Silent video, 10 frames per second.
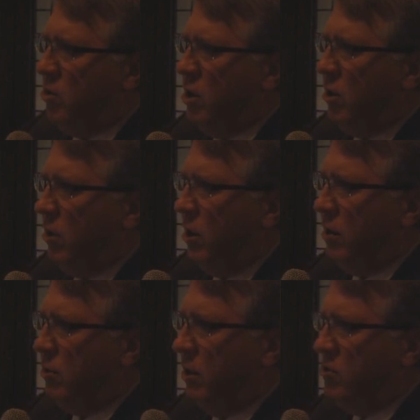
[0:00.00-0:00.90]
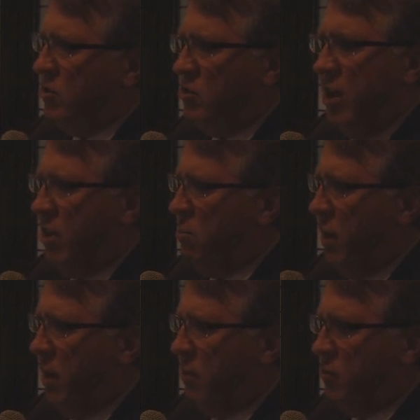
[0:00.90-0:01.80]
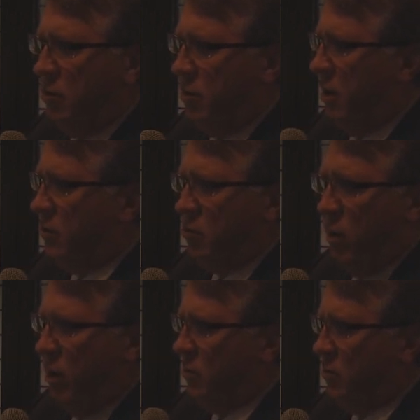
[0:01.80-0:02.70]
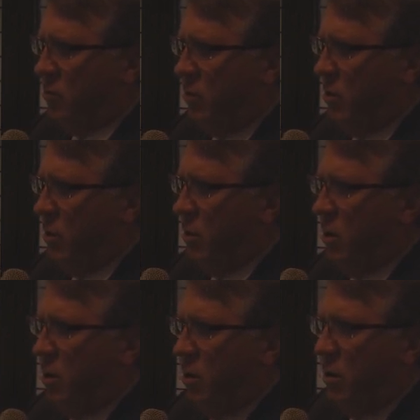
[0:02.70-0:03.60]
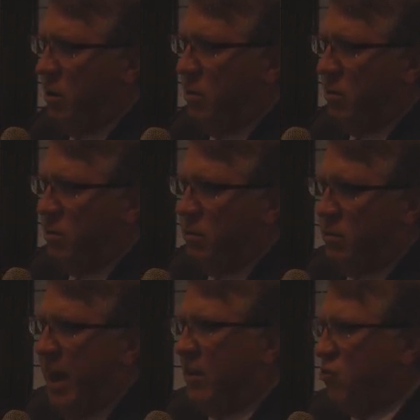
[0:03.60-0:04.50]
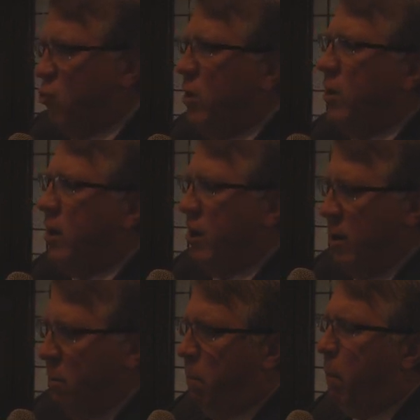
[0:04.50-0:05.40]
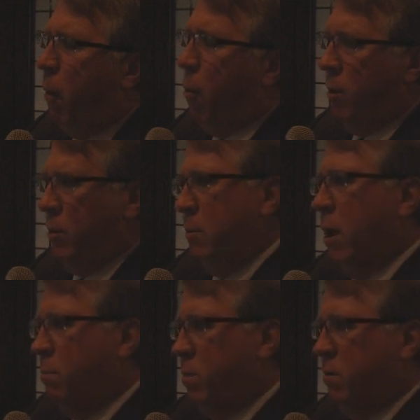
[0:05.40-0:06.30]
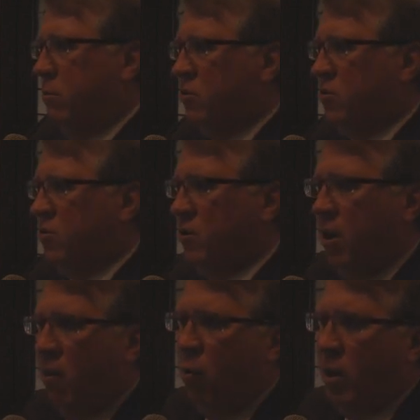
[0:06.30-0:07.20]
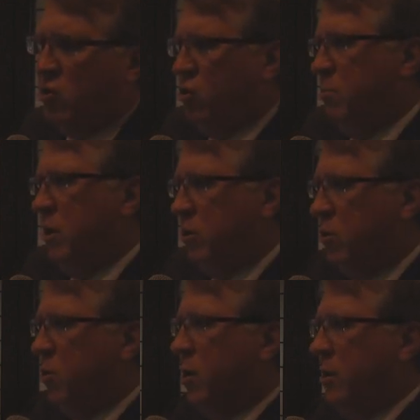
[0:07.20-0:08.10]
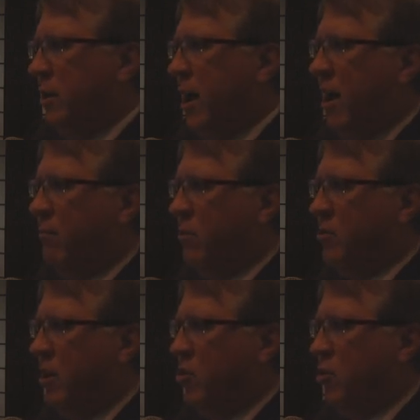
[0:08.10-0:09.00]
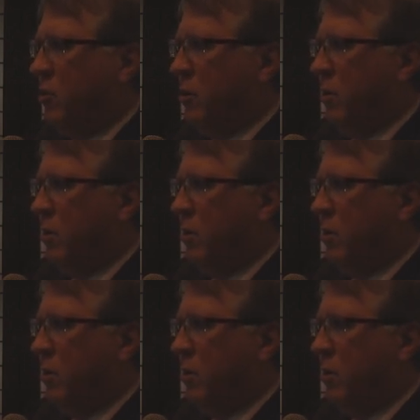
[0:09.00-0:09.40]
articulating things as death panels and death squads. That is really an abhorrent abuse of what should be good conversation.